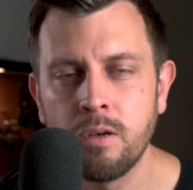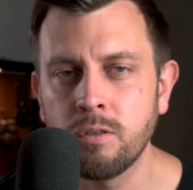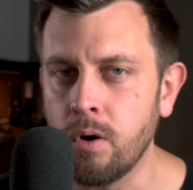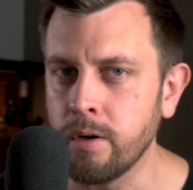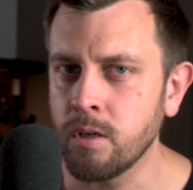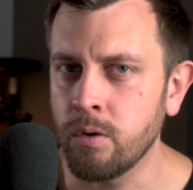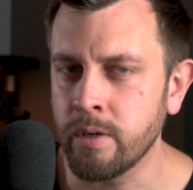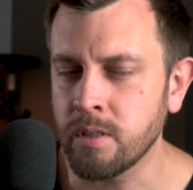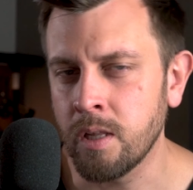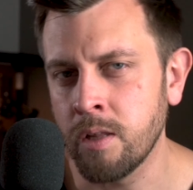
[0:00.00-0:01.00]
So as
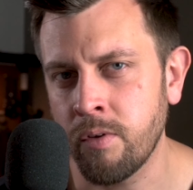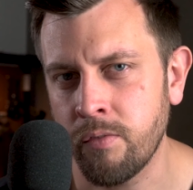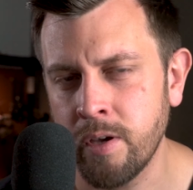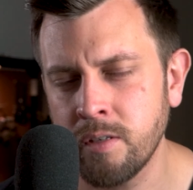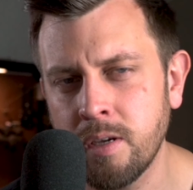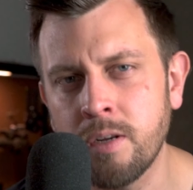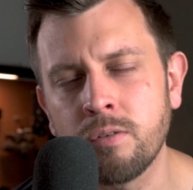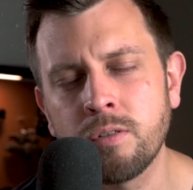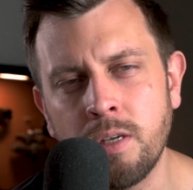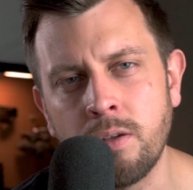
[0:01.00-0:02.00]
always, I love your face and I'll
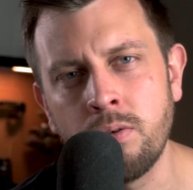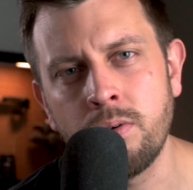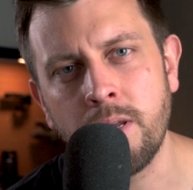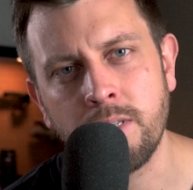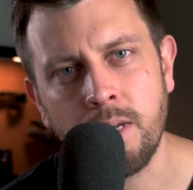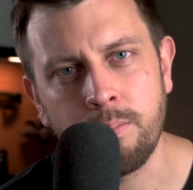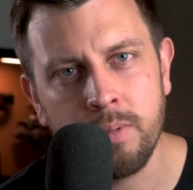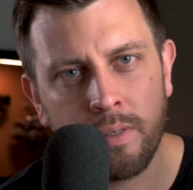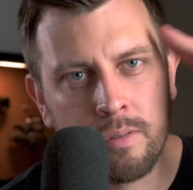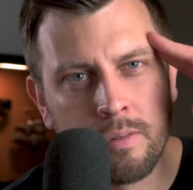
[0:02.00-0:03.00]
see you next time.